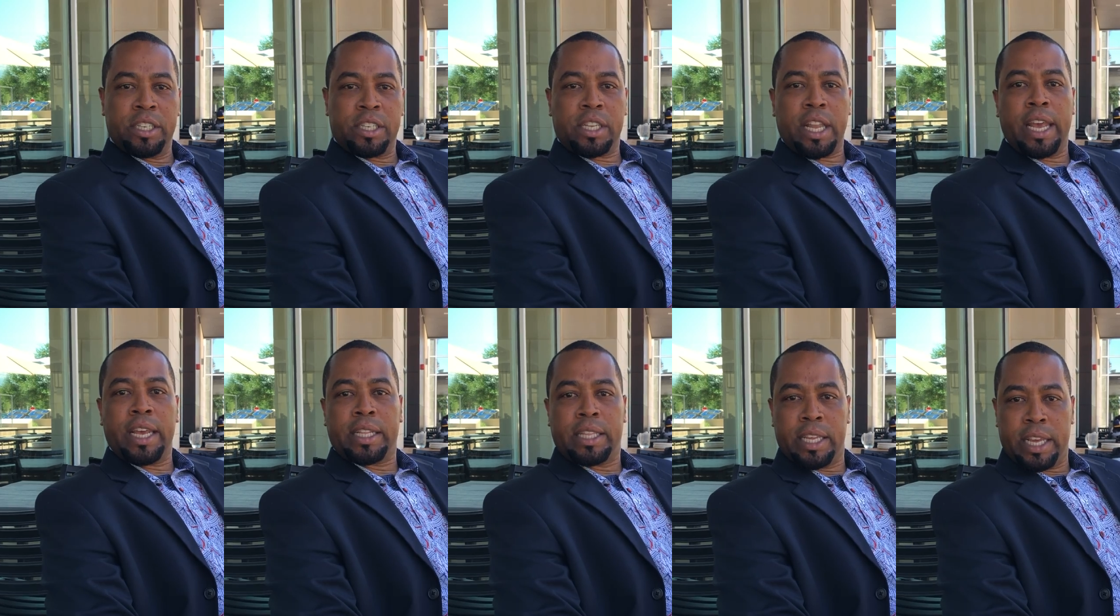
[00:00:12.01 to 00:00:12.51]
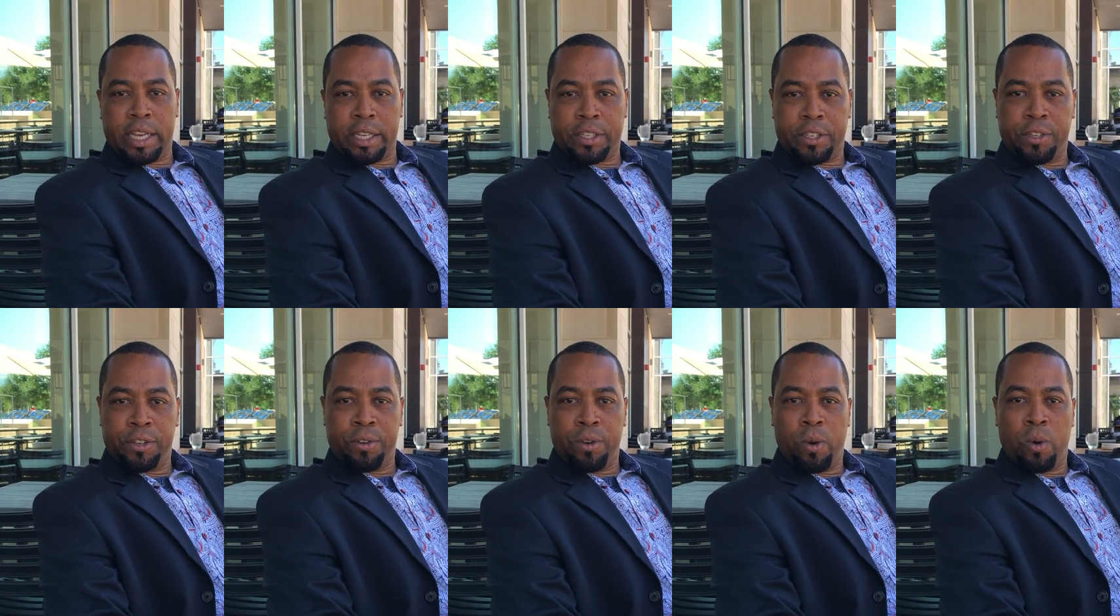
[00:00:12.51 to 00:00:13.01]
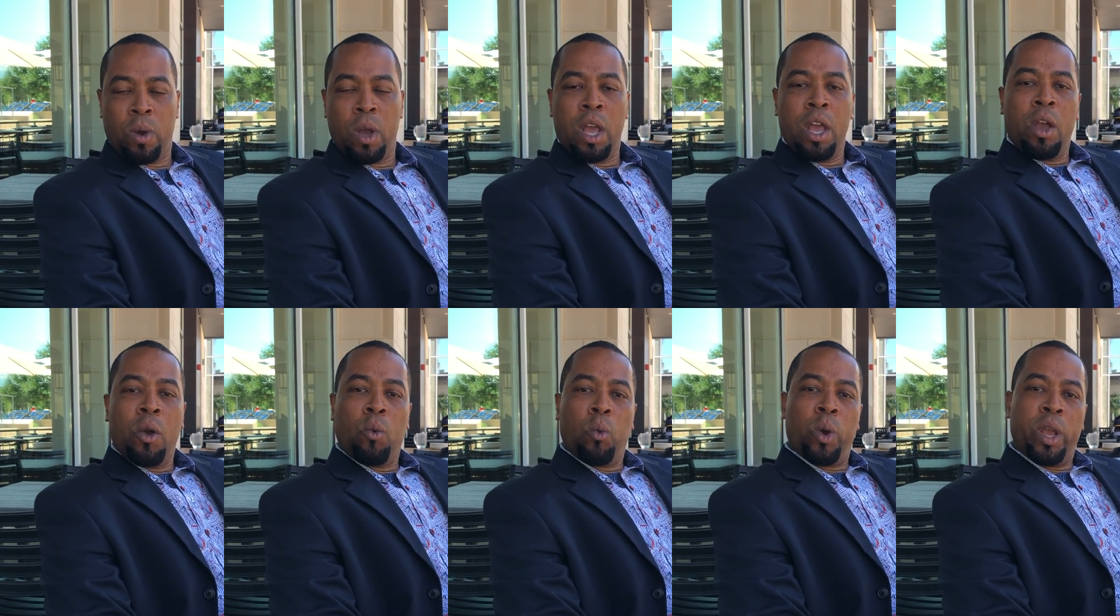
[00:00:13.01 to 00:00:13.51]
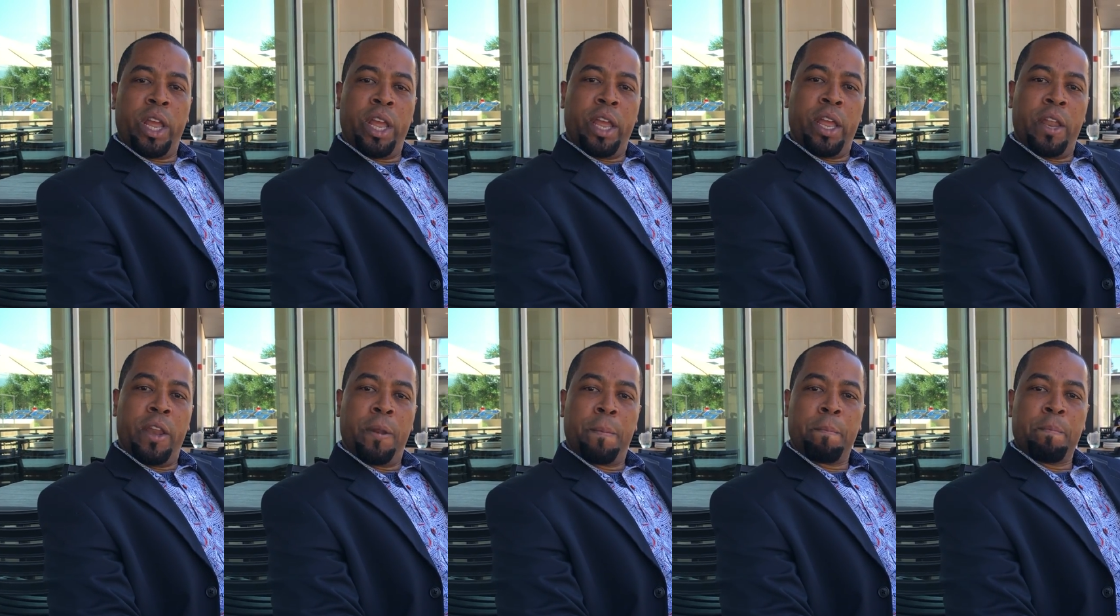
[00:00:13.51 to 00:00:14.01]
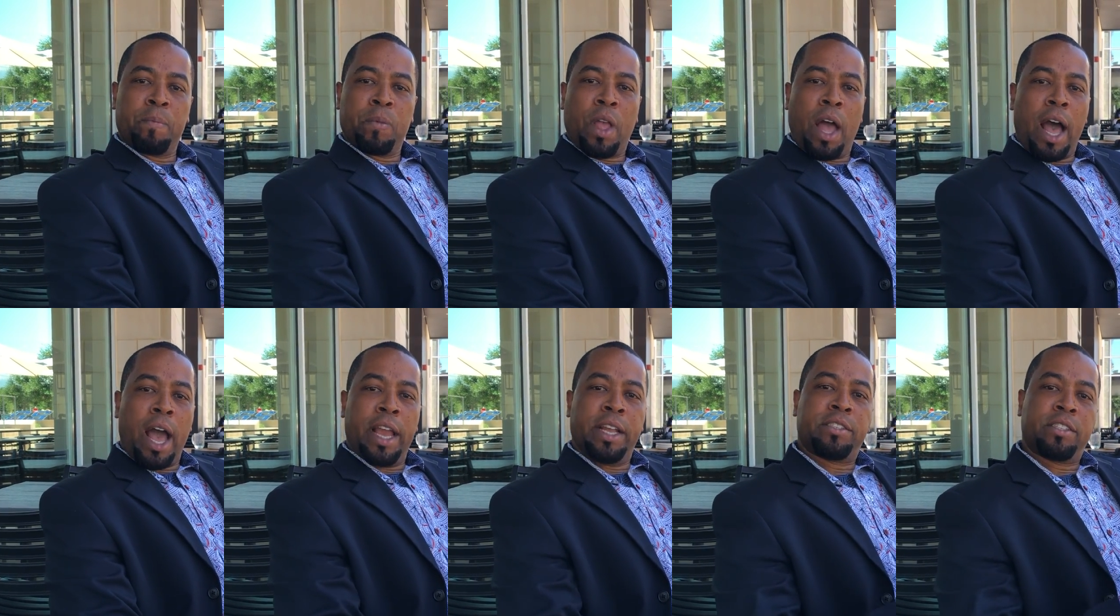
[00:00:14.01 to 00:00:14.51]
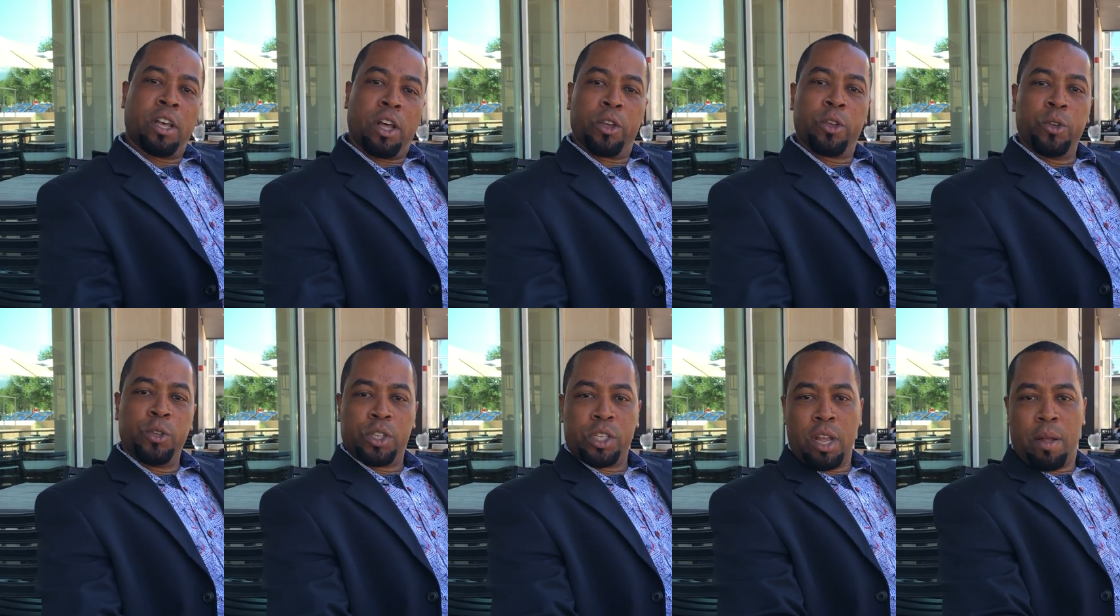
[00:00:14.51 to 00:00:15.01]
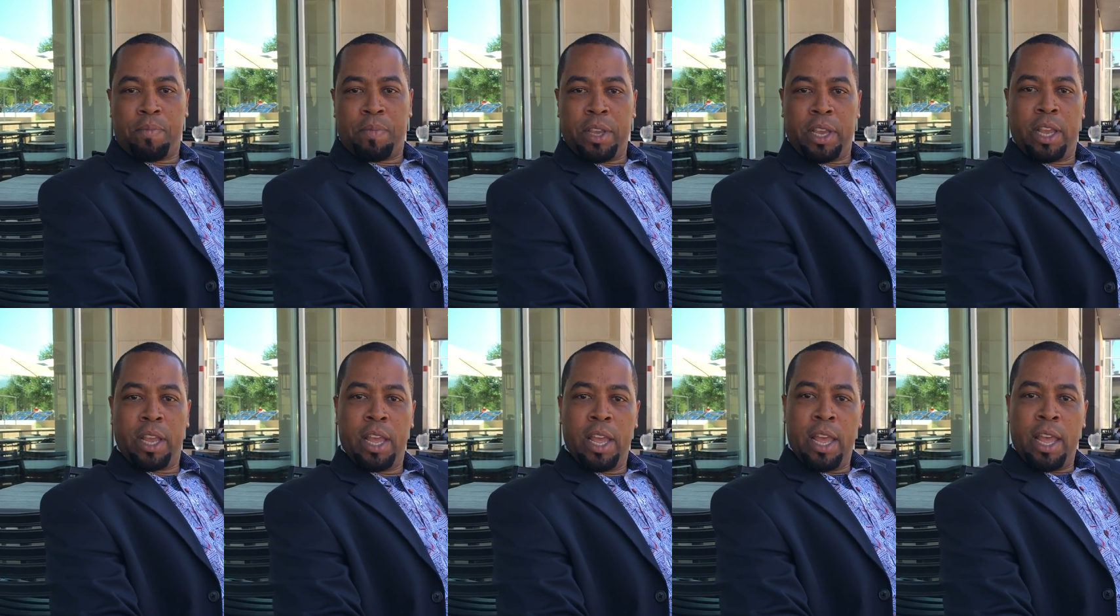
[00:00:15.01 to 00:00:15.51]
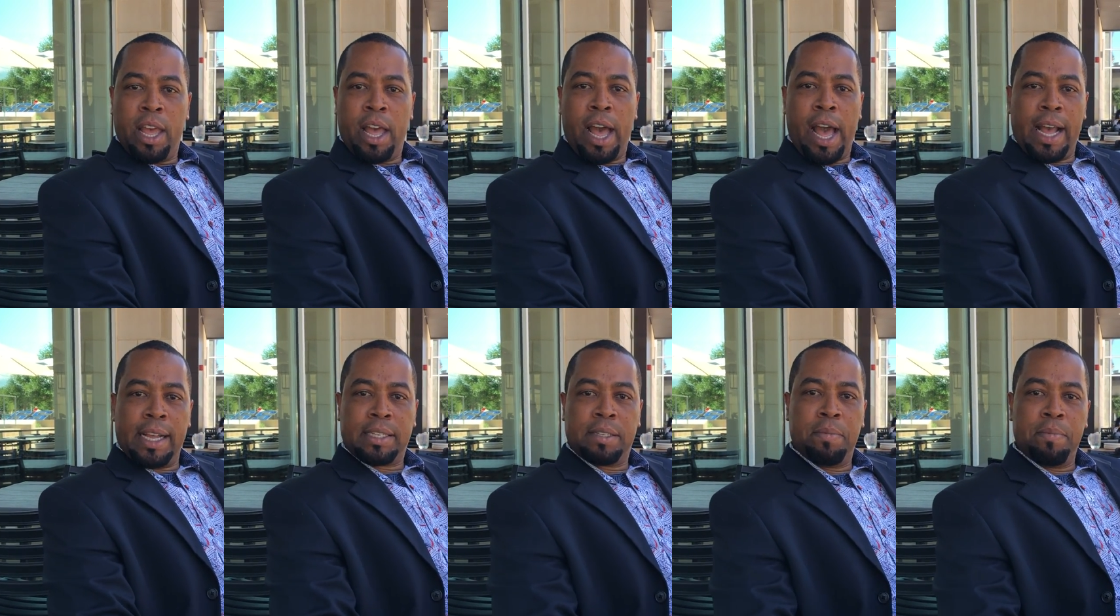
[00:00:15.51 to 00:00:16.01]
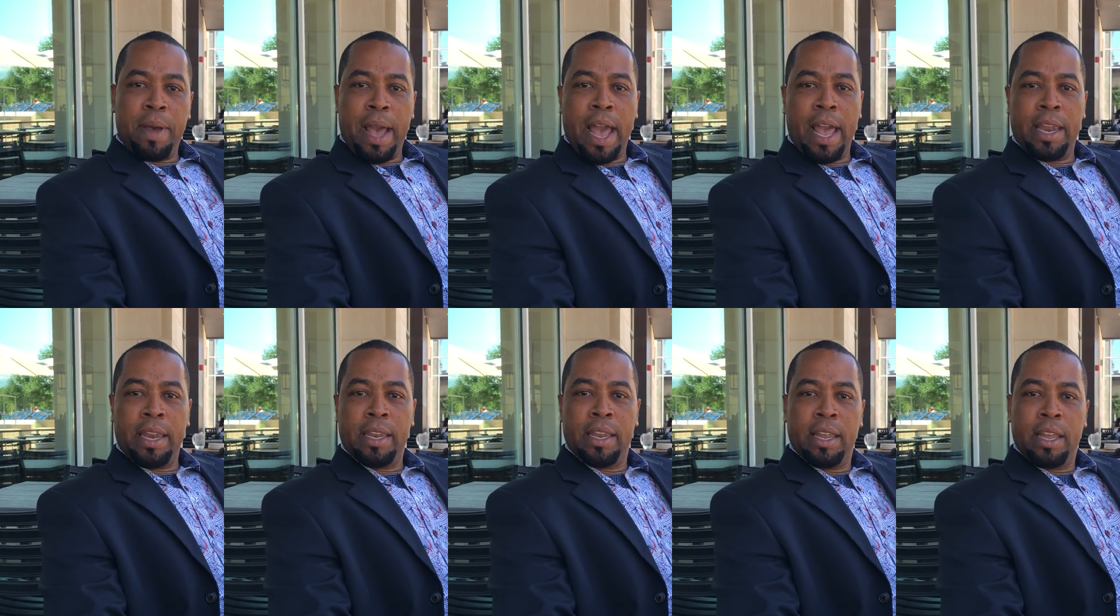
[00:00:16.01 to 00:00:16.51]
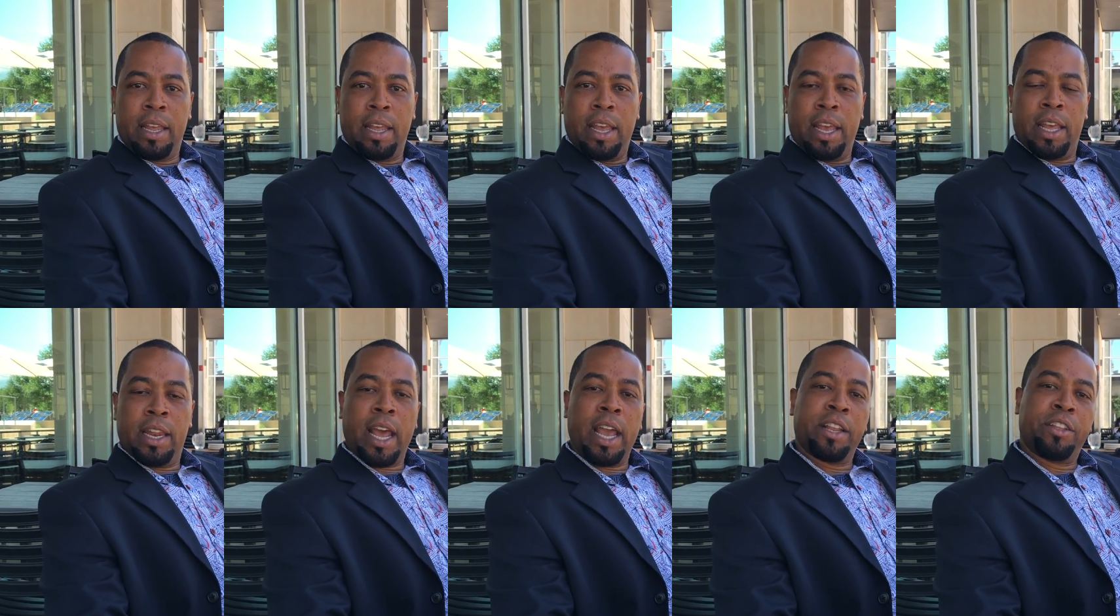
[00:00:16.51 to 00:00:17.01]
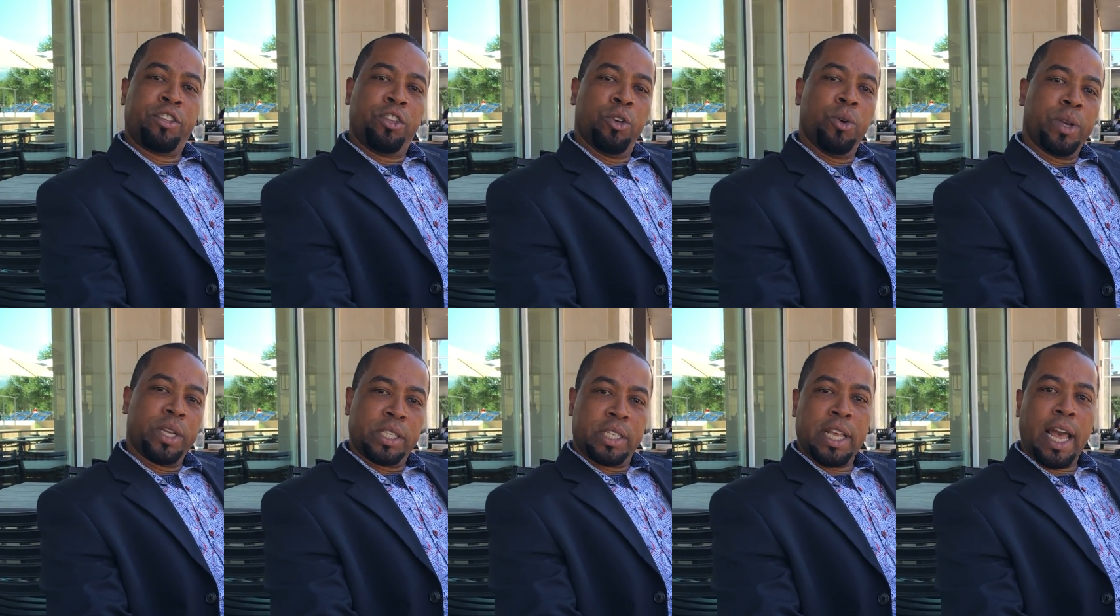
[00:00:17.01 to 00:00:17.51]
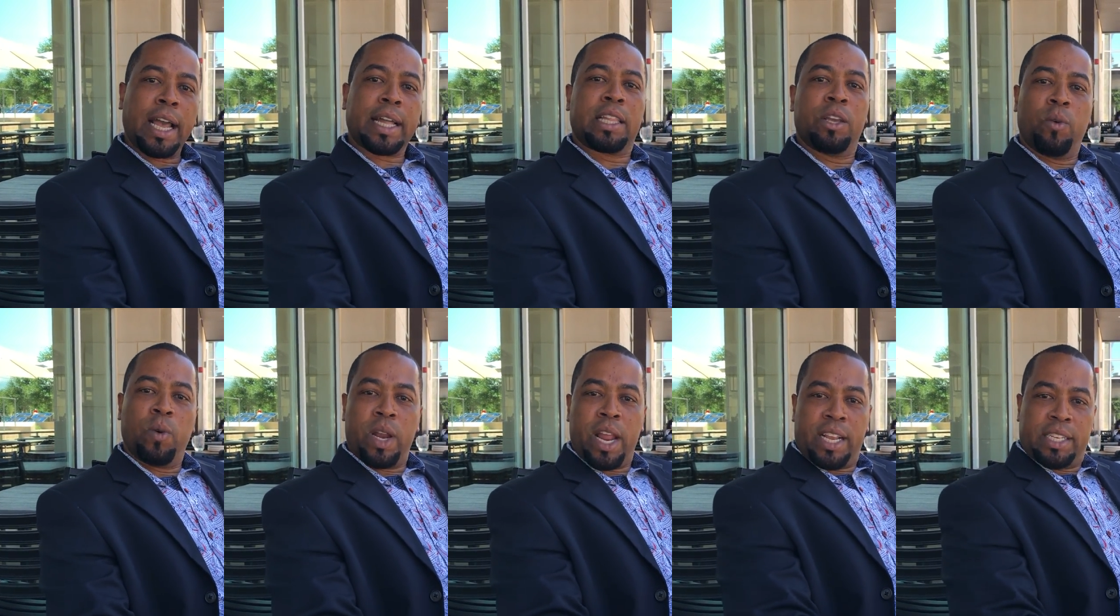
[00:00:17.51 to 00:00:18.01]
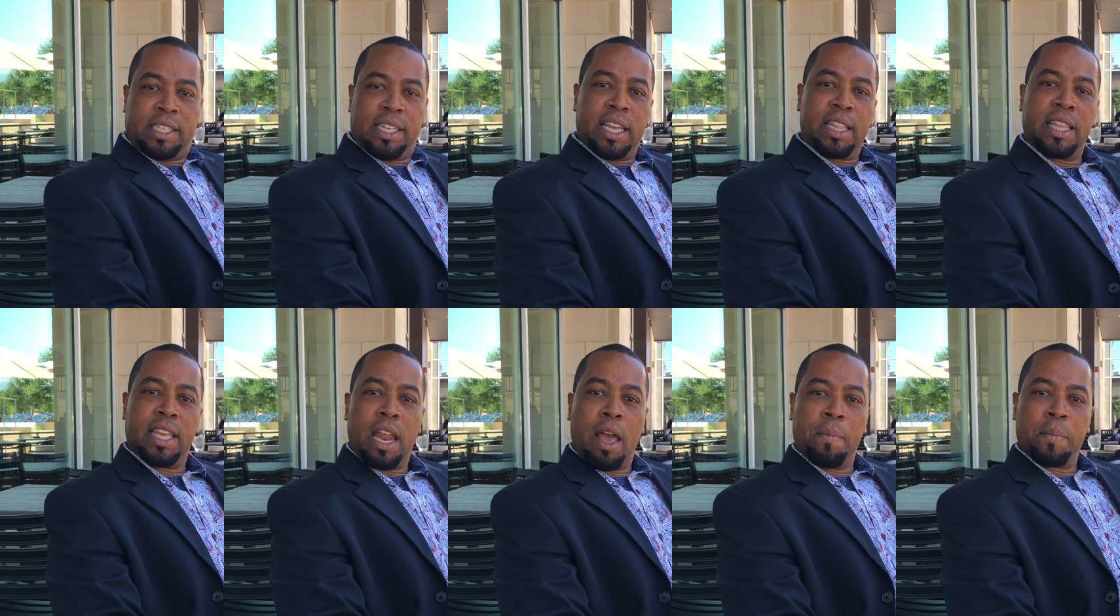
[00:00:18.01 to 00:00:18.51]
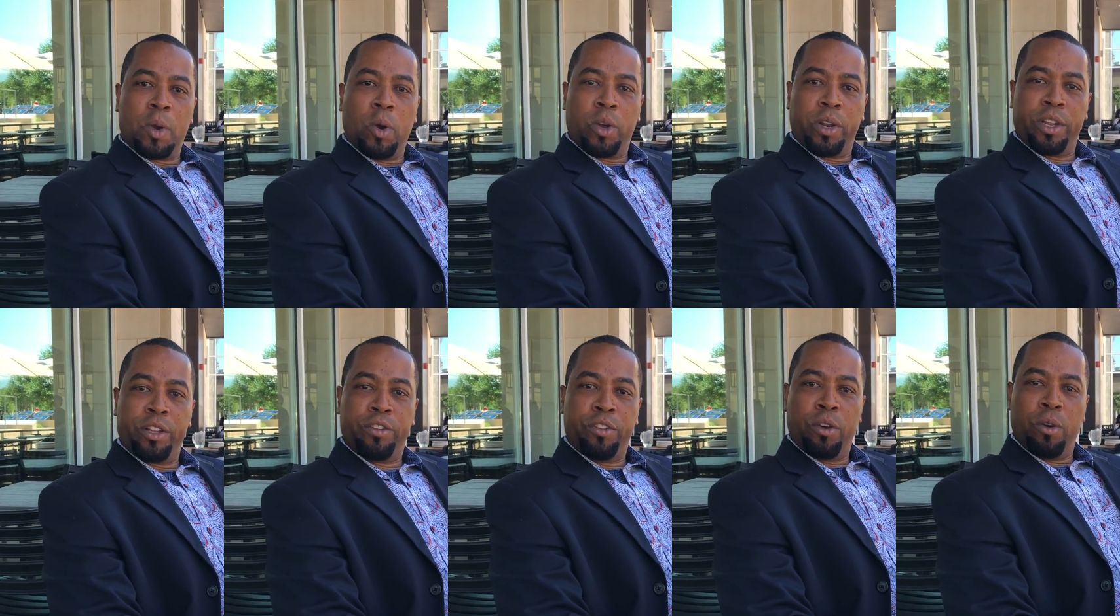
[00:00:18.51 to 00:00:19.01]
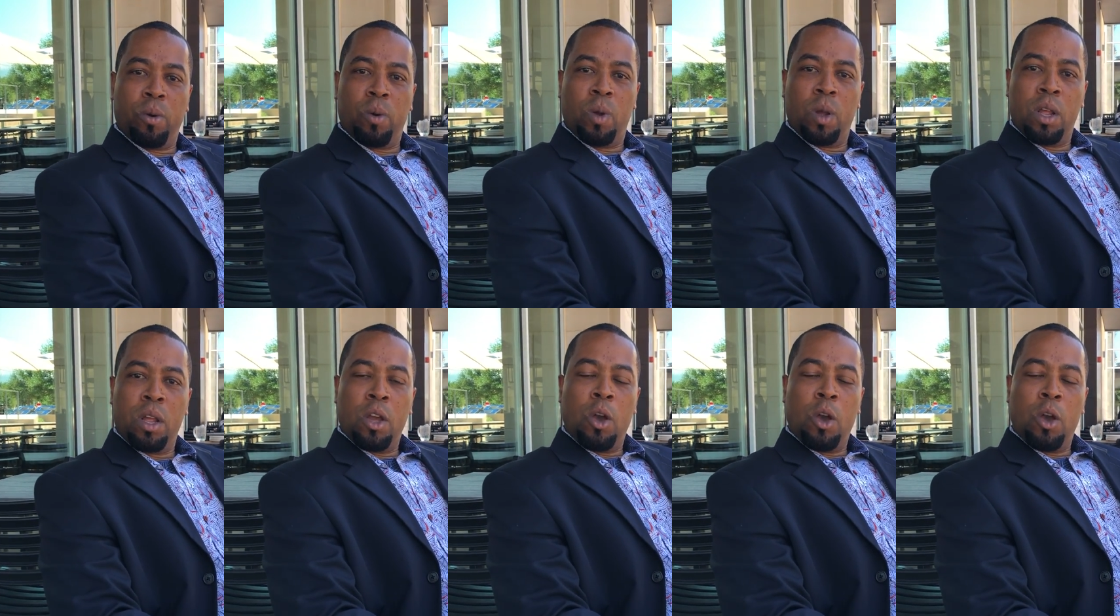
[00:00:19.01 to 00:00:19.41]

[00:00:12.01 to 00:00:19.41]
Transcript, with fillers: It's like this, you know, when I tell you something as a man and I do exactly what I say that I'm going to do,